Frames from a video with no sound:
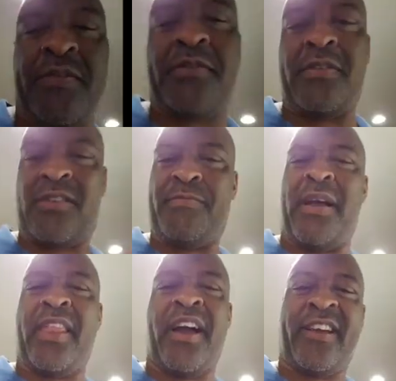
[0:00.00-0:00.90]
smell
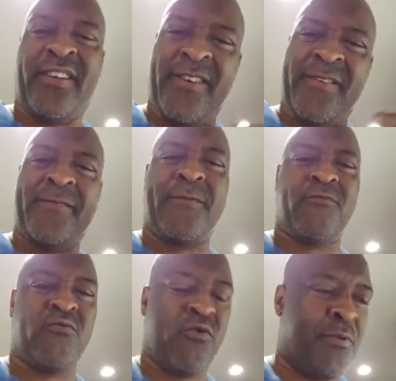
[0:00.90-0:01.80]
that good
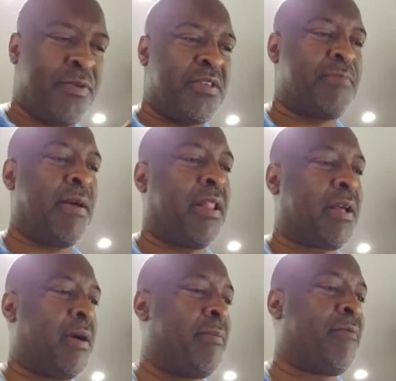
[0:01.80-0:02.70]
aroma smell
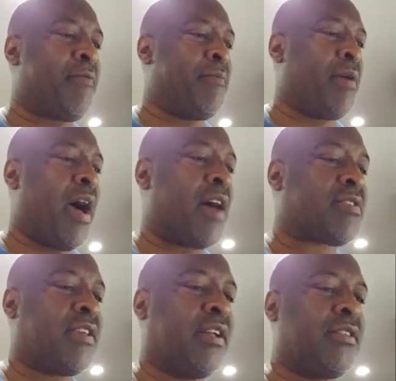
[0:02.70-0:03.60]
coming from the
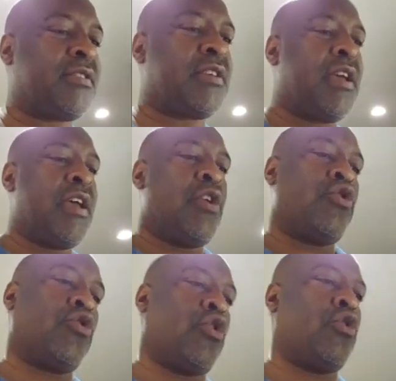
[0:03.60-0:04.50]
oxtails.
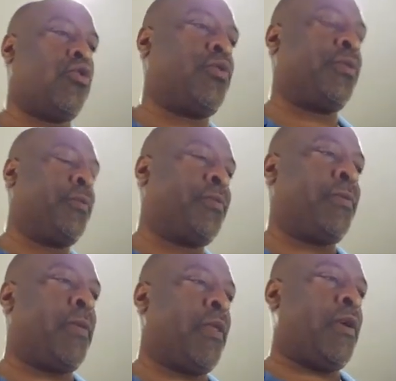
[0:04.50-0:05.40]
So
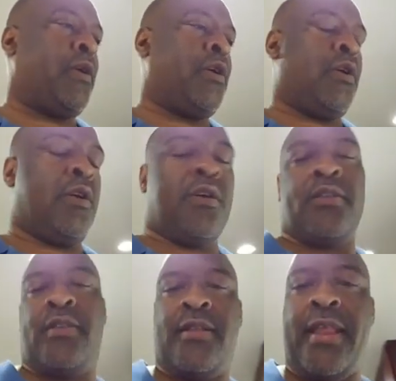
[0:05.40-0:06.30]

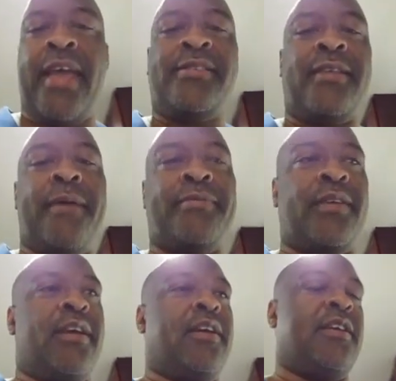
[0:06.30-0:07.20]
the next steps
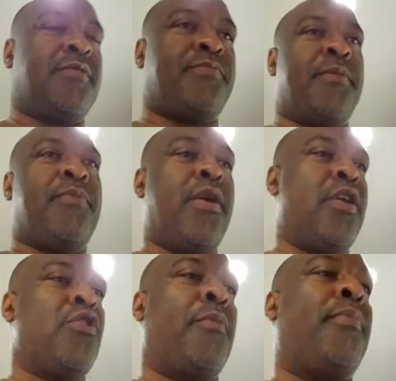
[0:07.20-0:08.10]
here is
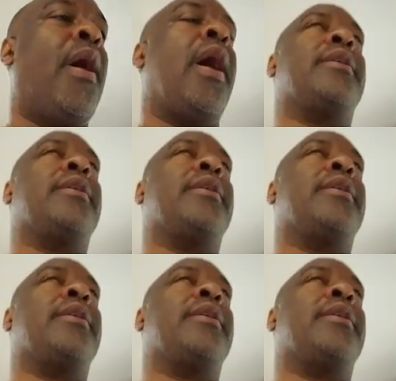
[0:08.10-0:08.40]
preparing your pot,